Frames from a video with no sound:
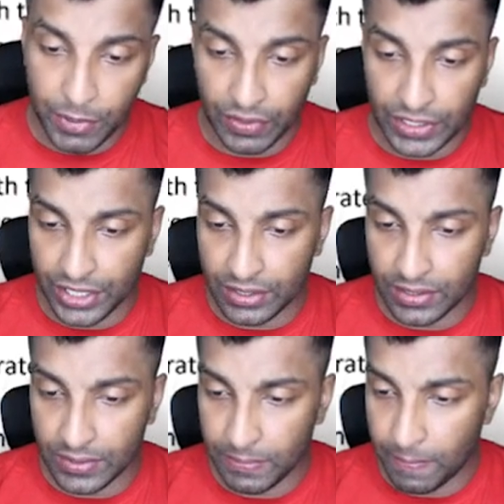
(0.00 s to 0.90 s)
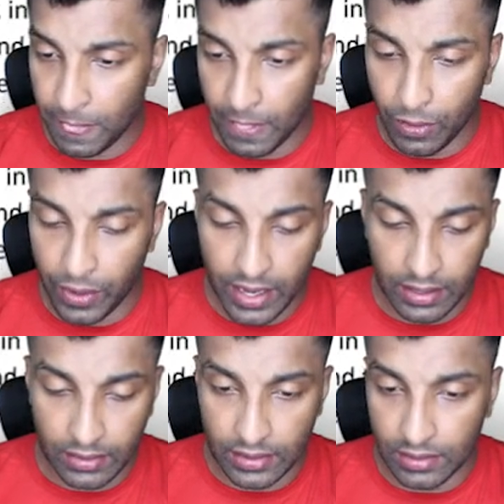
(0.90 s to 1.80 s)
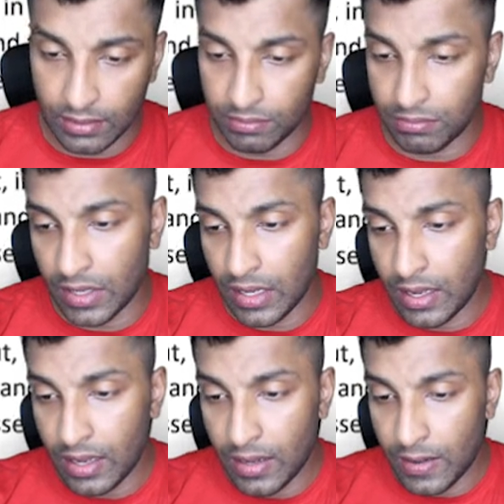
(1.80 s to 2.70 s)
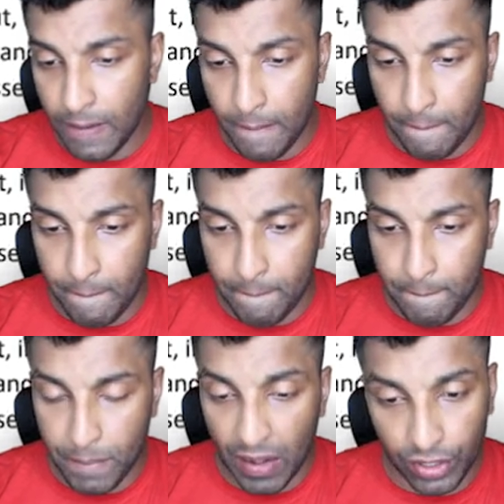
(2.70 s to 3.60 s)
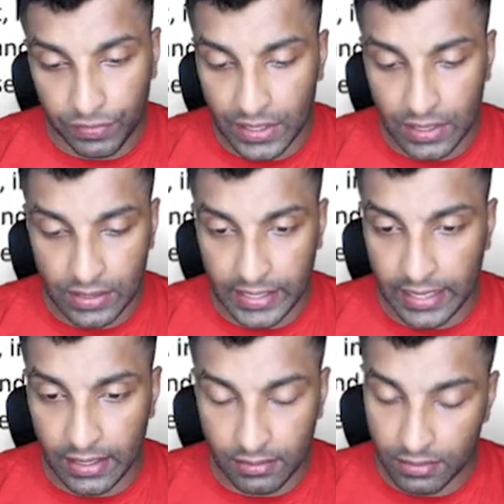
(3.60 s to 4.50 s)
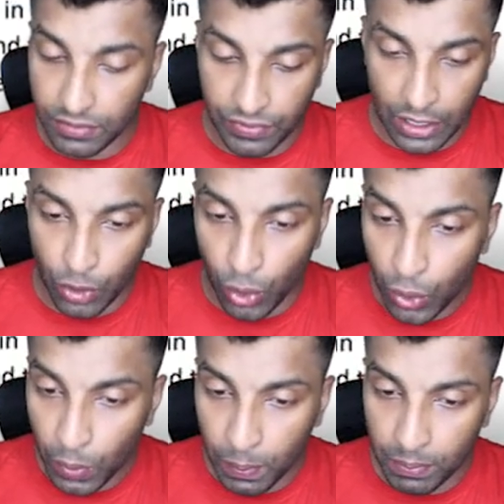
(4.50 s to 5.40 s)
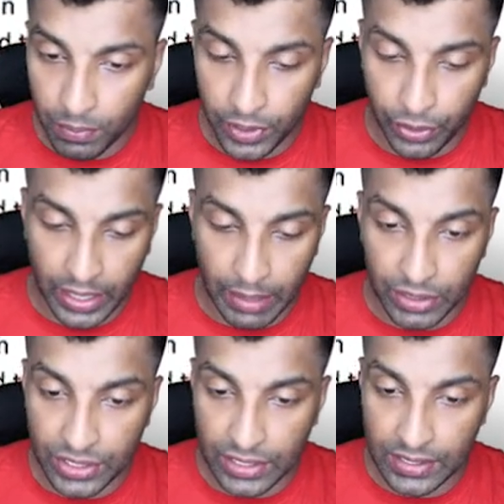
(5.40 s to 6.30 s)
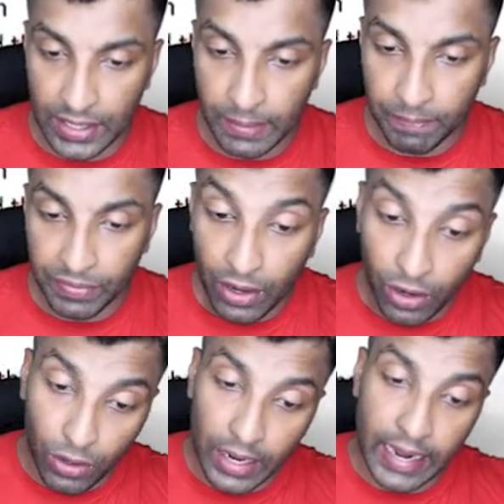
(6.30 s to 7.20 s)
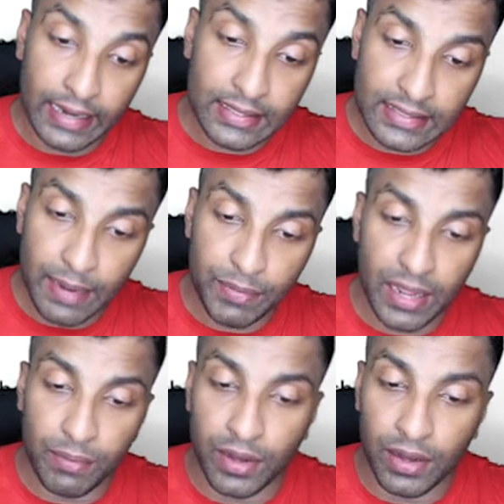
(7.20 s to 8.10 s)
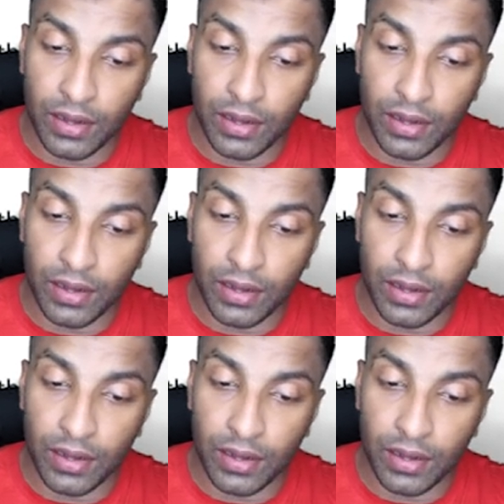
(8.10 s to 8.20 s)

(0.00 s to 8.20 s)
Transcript: provisions. Okay, the power of the state will go during emergency. Or at the same time,